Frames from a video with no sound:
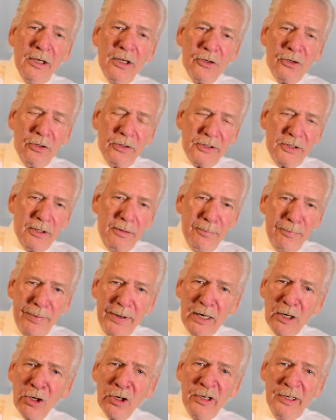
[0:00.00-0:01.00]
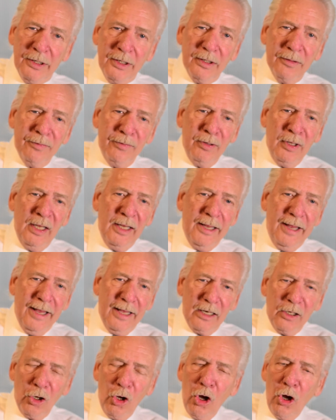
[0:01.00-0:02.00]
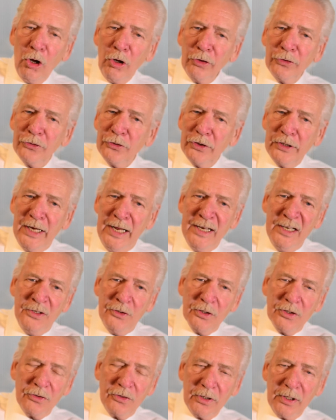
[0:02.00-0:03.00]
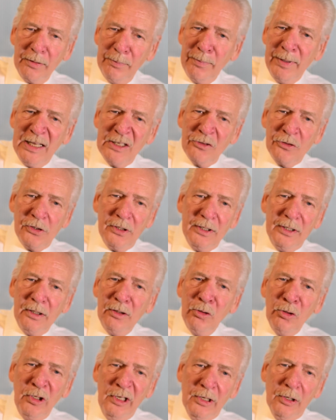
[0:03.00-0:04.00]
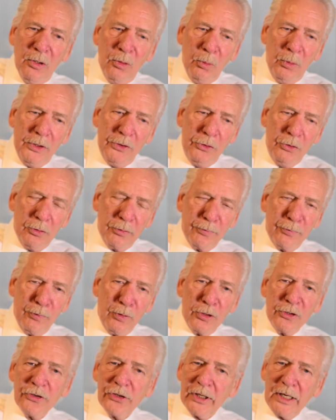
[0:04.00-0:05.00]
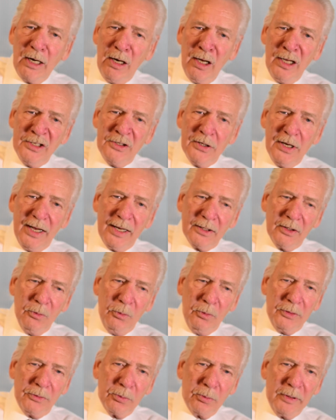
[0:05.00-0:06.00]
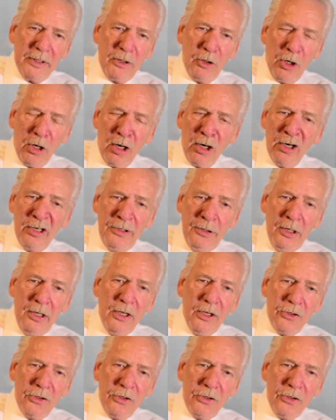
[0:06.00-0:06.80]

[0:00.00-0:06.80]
So it's imperative at all stages, commencing when you're first contacted with regard